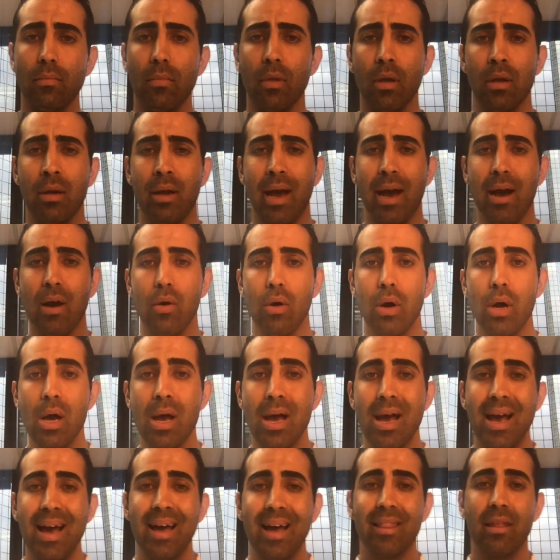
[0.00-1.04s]
Now,
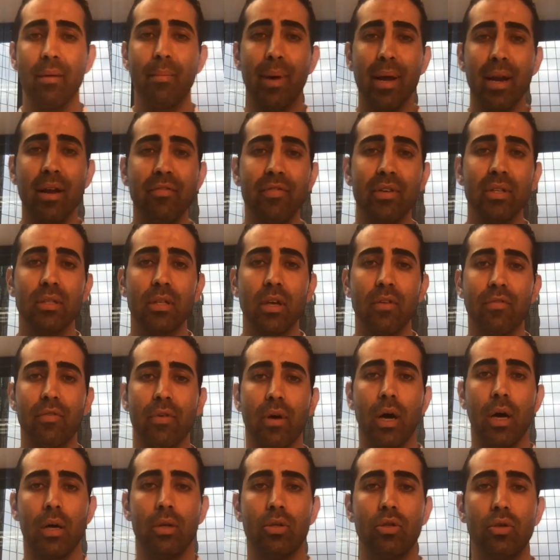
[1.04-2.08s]
the benefits
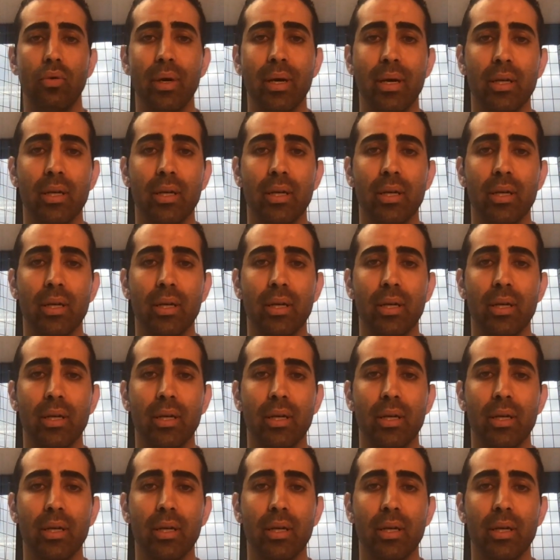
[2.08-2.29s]
of doing a